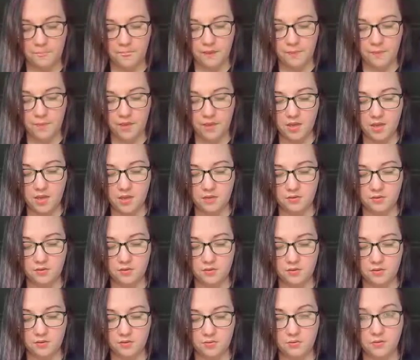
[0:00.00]
But yeah,
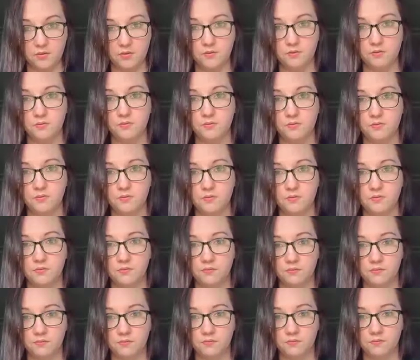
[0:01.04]
so
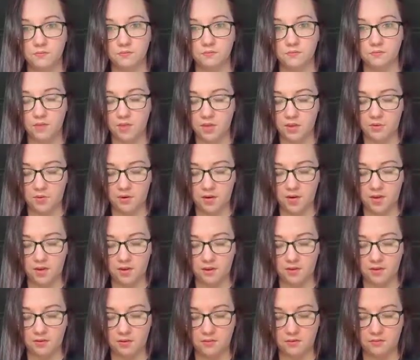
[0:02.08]
I think we're going
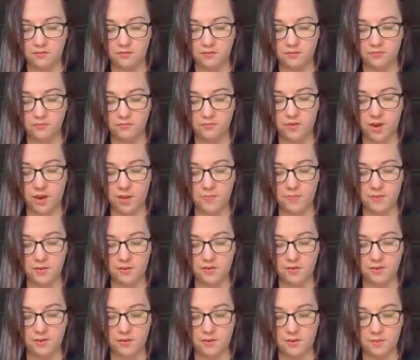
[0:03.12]
to wrap
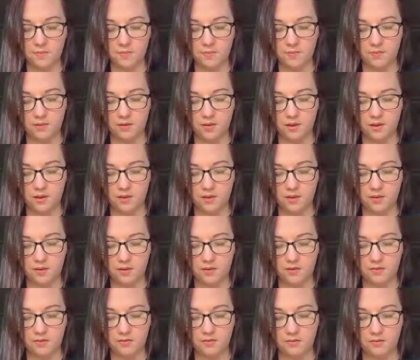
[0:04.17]
this up.
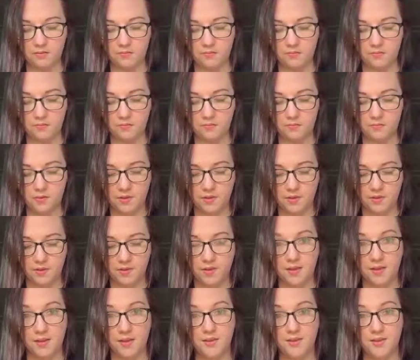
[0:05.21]
And
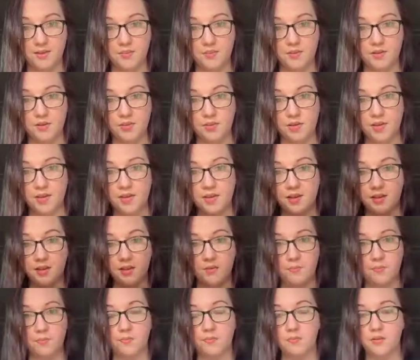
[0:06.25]
like I said, I'm going to try and get it
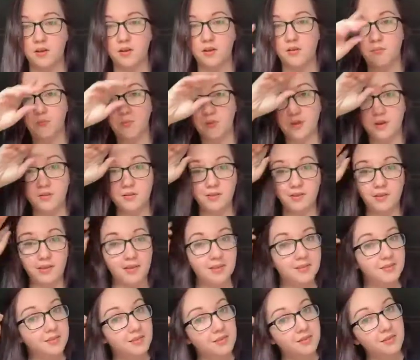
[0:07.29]
up with all the
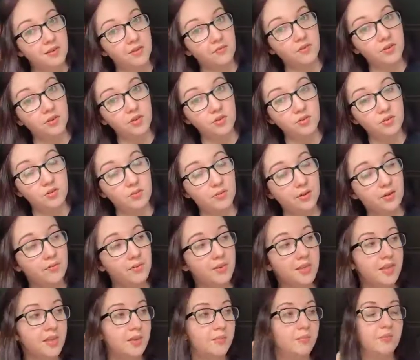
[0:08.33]
links and stuff on YouTube. I
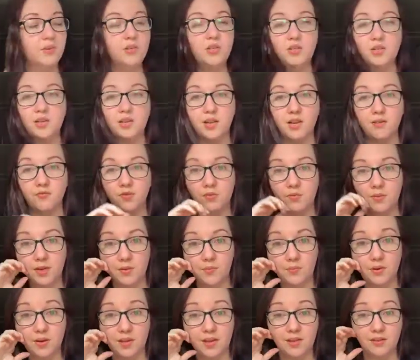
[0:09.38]
really appreciate everybody
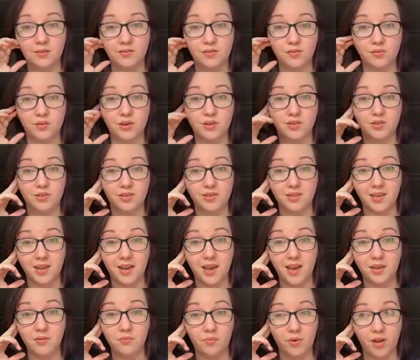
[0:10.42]
putting in those questions. I
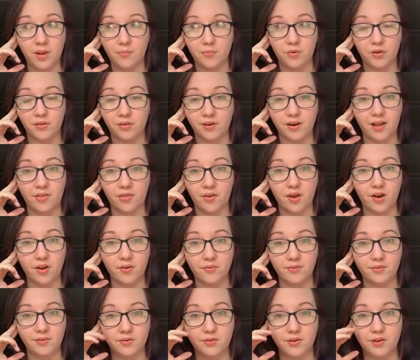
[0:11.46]
had way more than I thought I
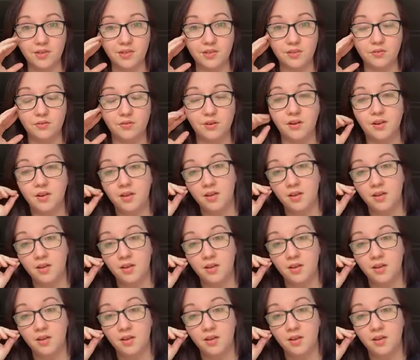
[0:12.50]
was going to.